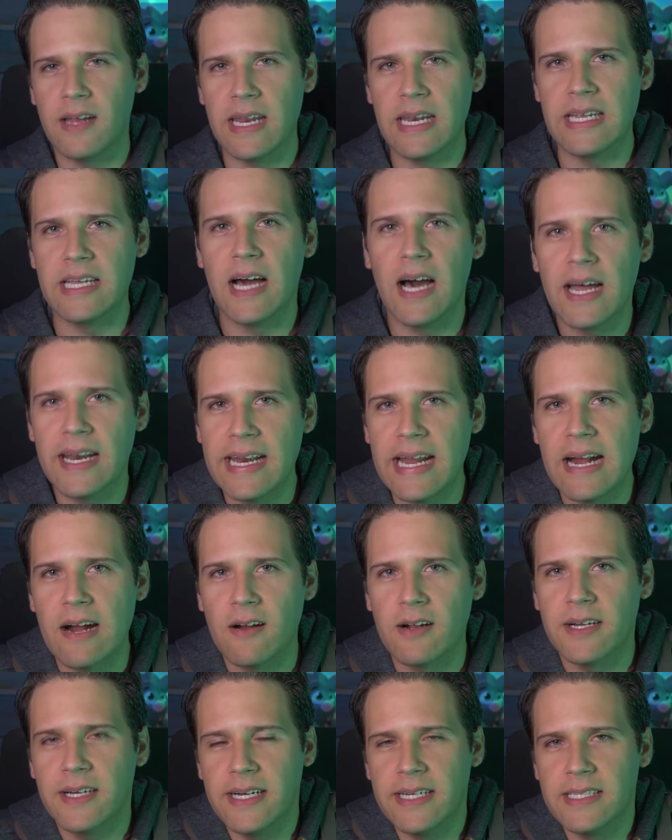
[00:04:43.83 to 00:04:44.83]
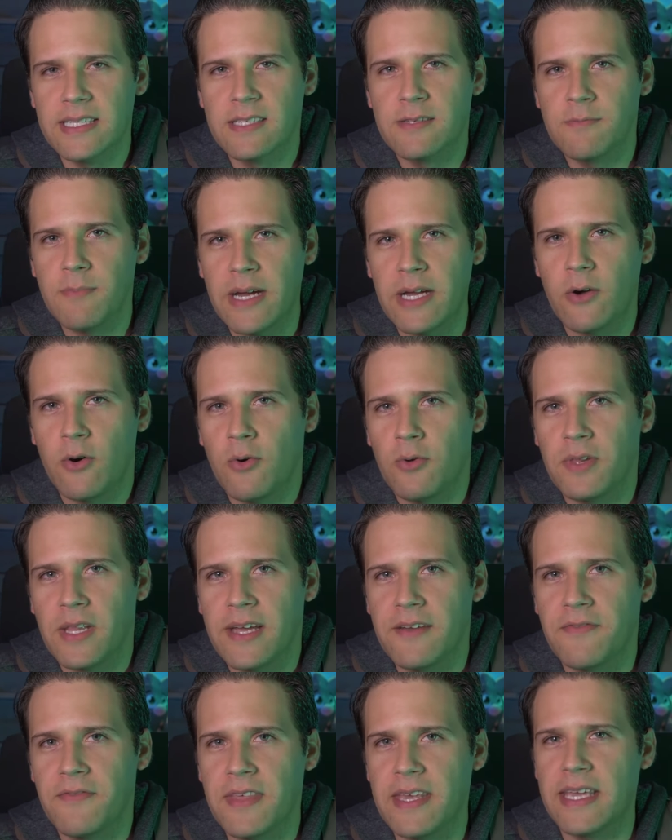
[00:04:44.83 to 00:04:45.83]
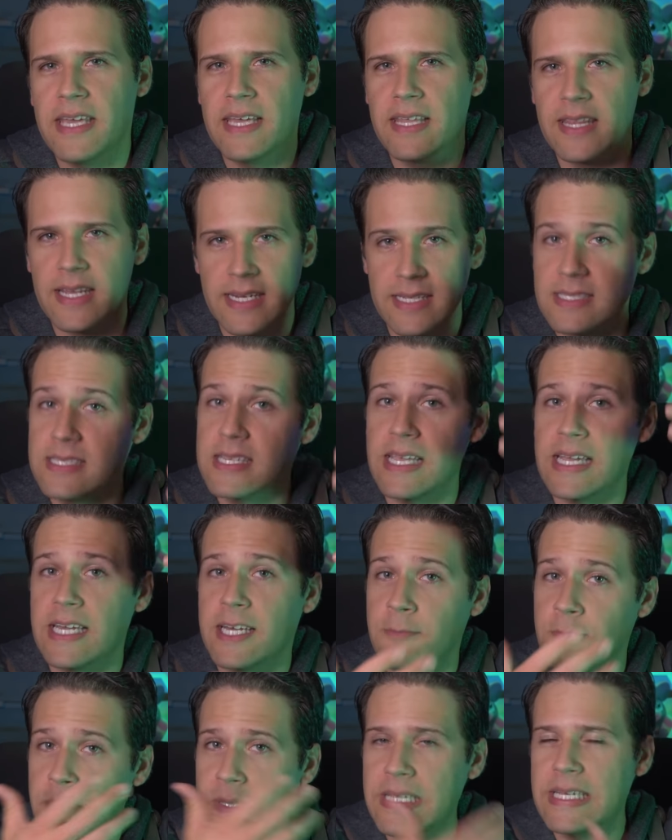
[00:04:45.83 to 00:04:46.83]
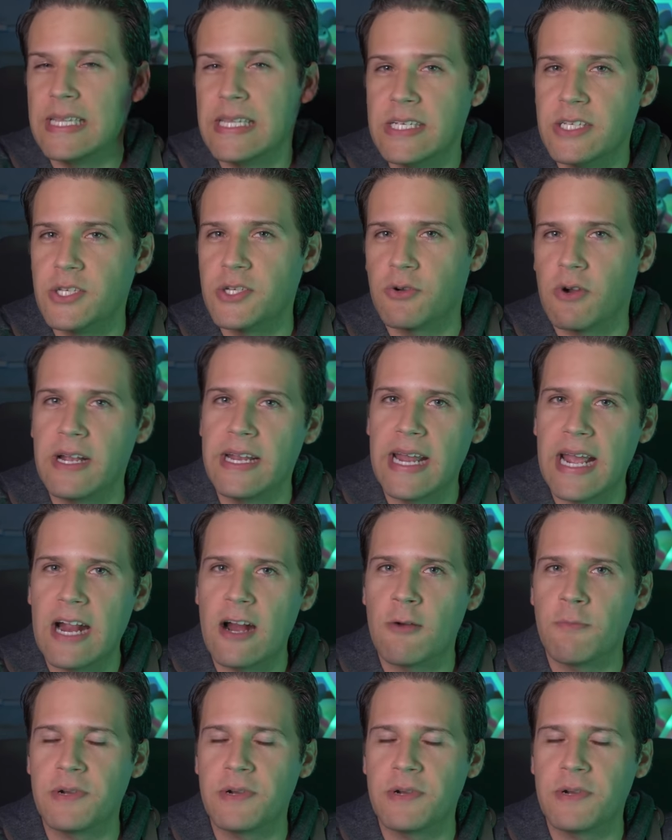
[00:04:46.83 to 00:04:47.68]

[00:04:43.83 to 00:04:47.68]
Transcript: and gotten haircuts my whole life thinking that it's like completely straight hair,